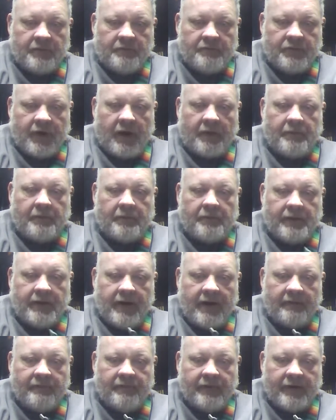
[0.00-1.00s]
Probably
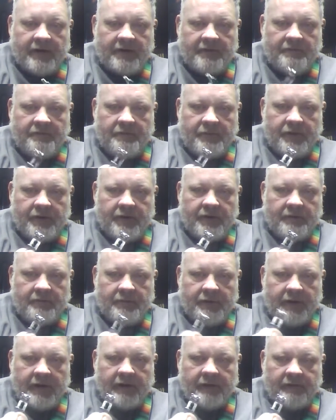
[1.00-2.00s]
not very pure,
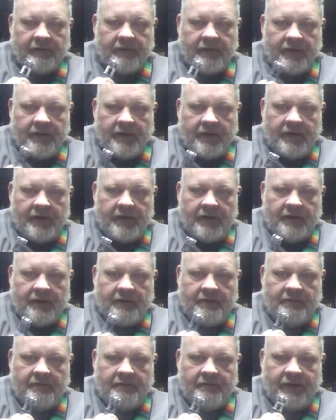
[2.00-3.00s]
being,
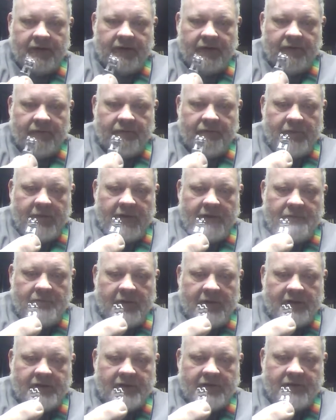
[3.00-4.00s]
made in
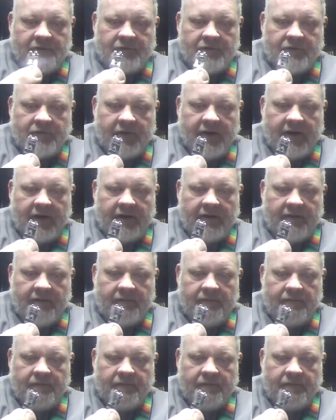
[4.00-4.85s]
Mexico Strat.